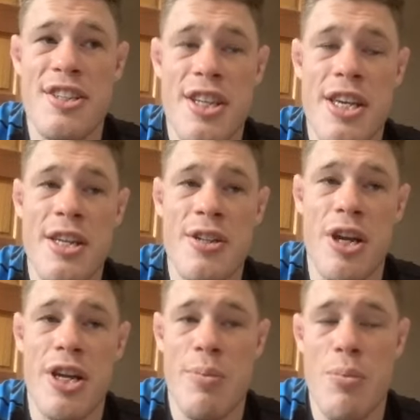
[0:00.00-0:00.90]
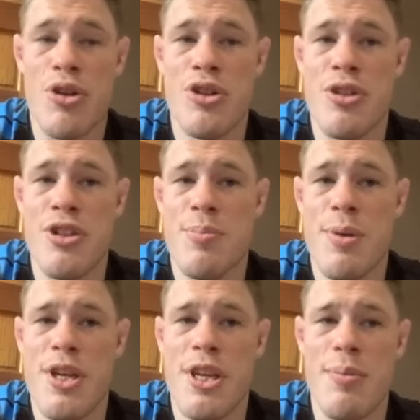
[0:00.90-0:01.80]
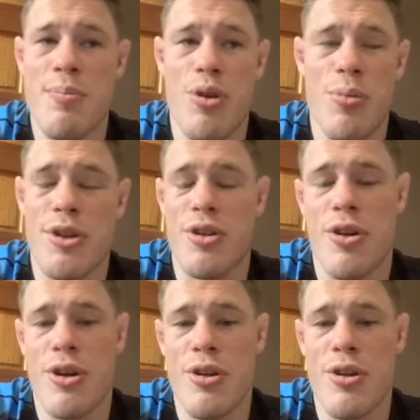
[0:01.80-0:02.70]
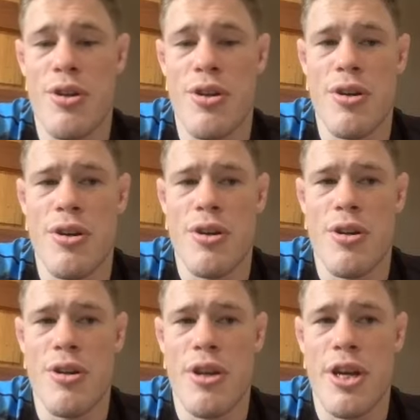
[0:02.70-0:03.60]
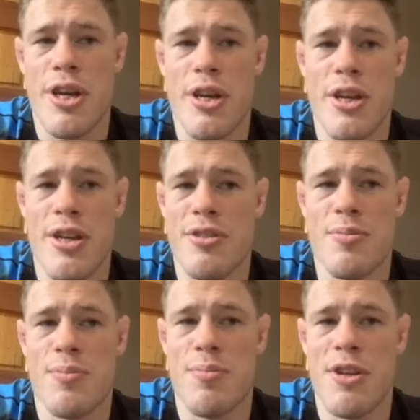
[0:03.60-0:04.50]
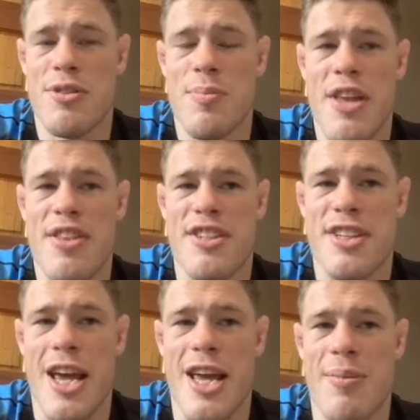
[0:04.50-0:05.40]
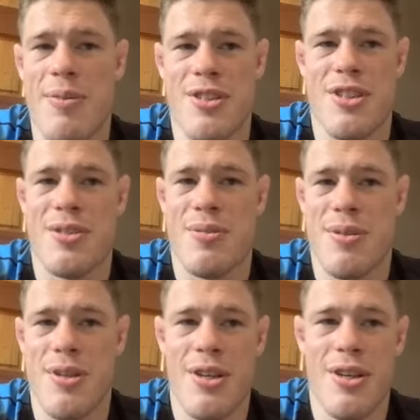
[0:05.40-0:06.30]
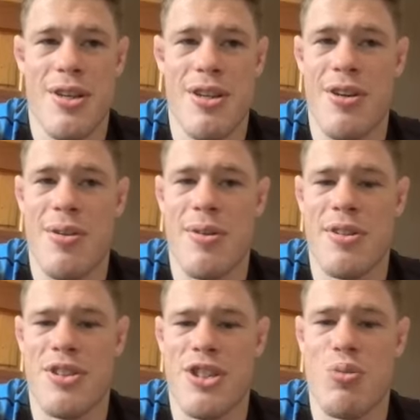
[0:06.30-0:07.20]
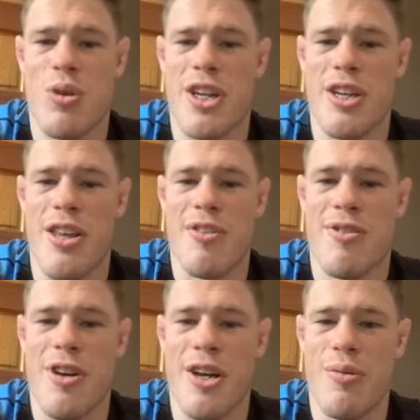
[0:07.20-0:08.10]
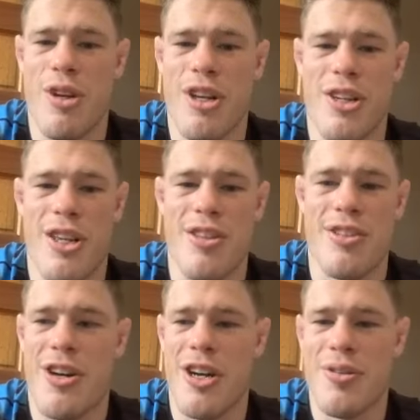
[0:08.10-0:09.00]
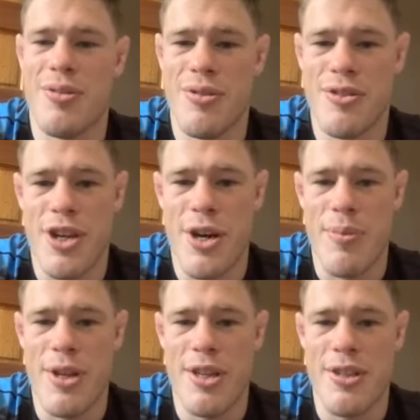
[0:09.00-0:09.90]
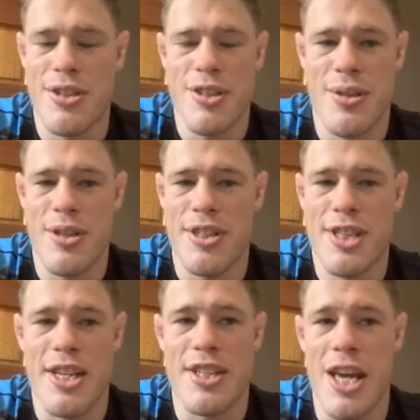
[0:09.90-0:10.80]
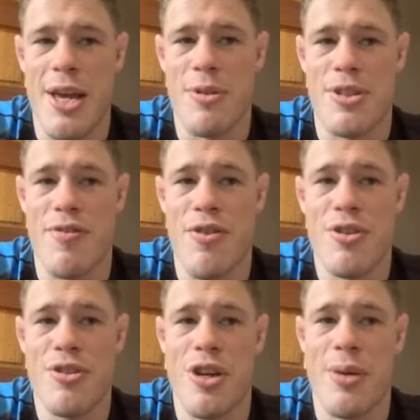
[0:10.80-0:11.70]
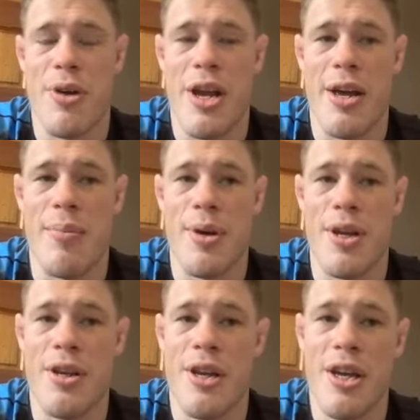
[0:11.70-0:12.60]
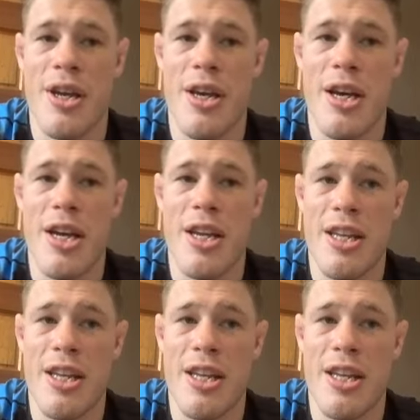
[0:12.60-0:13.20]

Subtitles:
did. Like, emotionally speaking, probably not. Like, it was about the same. It's just, it's just winning another fight, winning another title type thing. It's the exact same as the first time round, but uh,